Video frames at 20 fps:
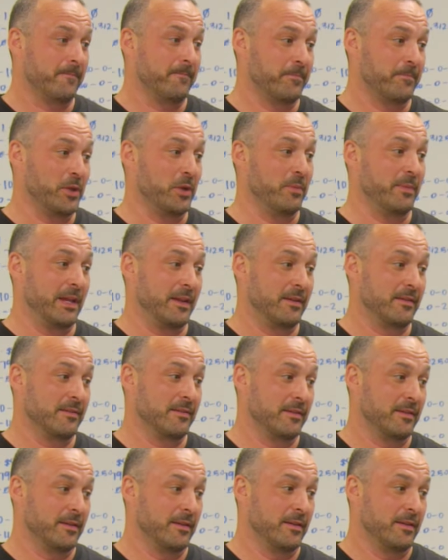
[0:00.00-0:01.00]
You know what I mean?
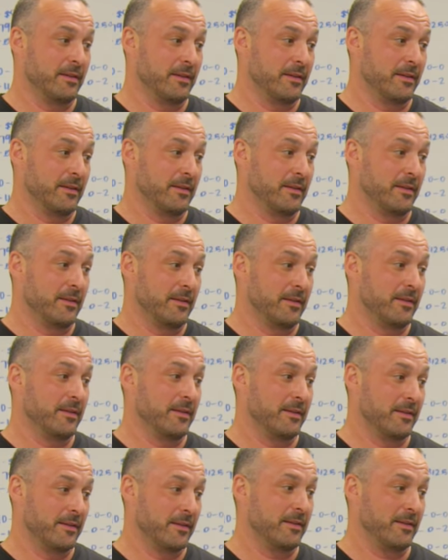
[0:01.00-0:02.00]

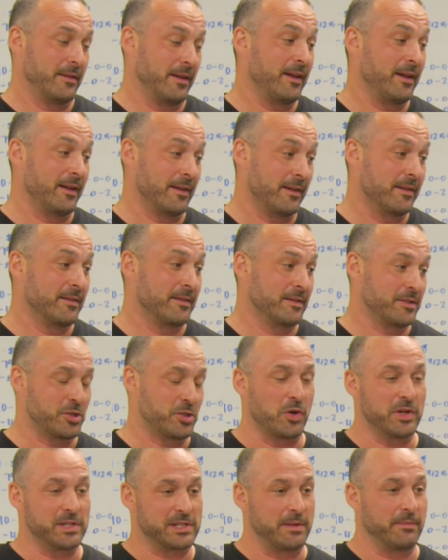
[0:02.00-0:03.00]
Yeah.
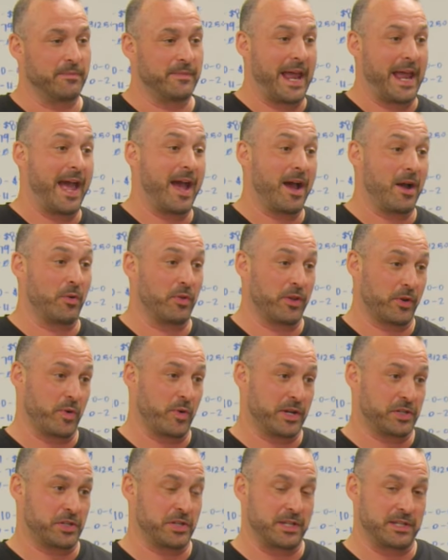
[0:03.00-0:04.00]
So is it now, the
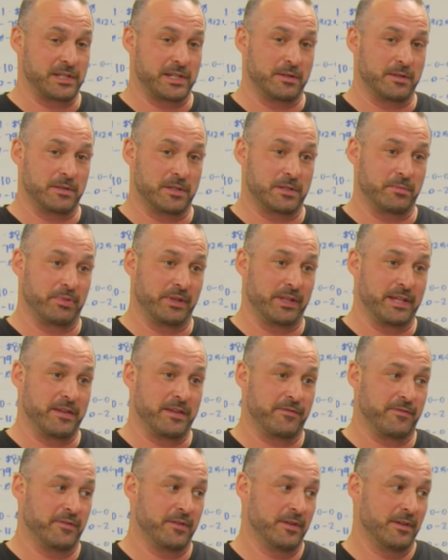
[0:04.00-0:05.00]
question is it
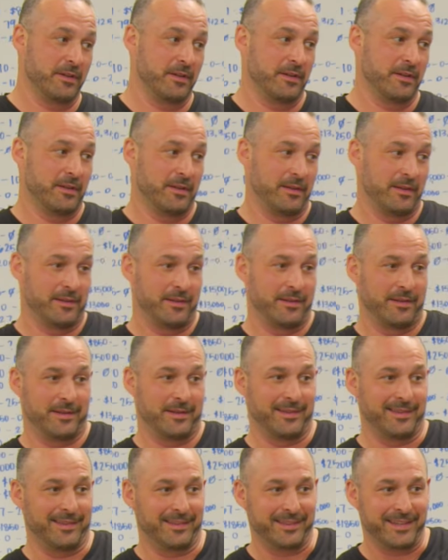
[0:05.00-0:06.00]
belief
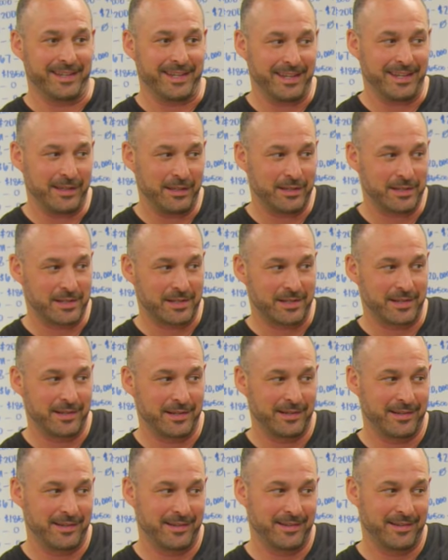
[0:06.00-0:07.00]
in the leads?
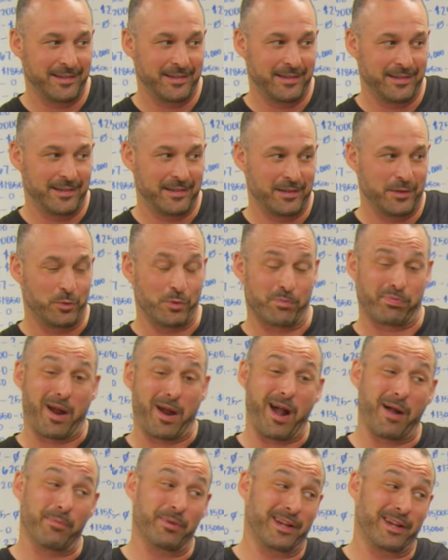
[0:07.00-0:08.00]
We're
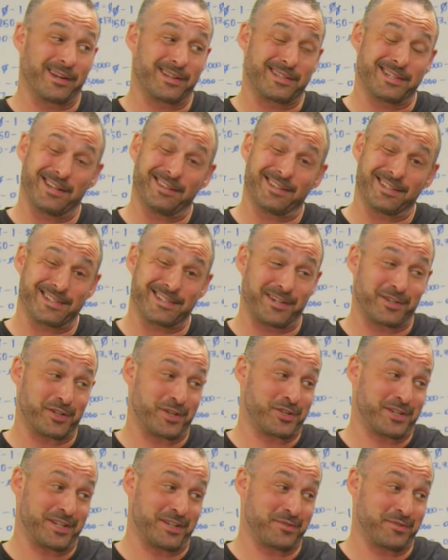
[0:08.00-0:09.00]
probably going to tell
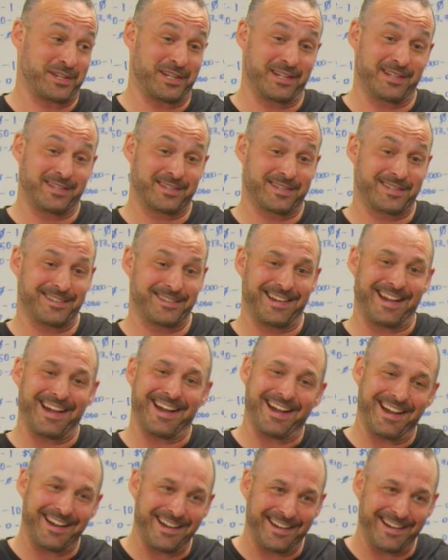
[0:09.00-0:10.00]
ourselves it is.
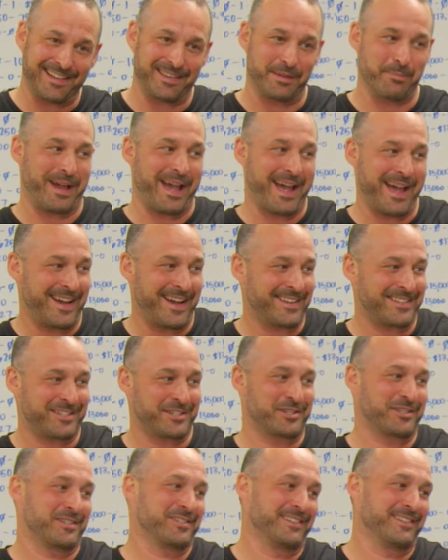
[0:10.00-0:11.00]
The
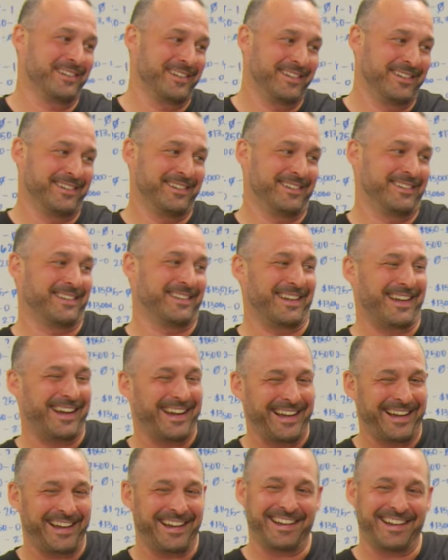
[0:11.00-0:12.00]
badge. You
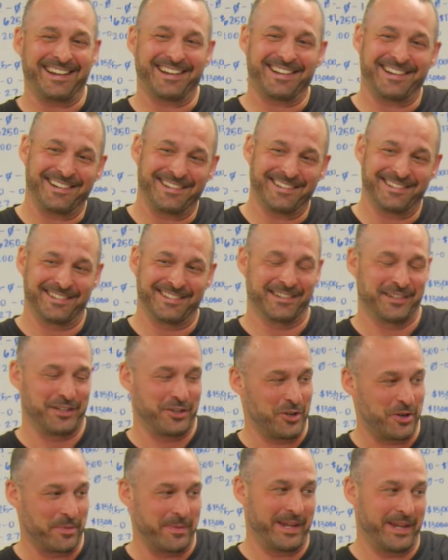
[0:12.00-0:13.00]
know
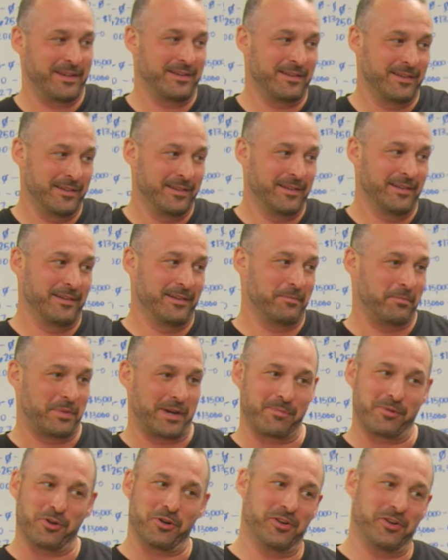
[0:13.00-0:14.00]
what I mean?
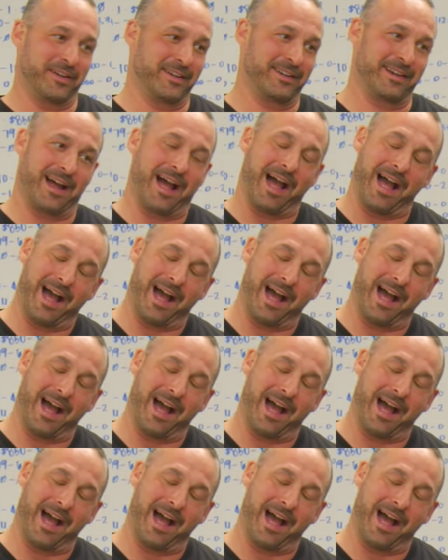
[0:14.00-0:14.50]
But I'm going,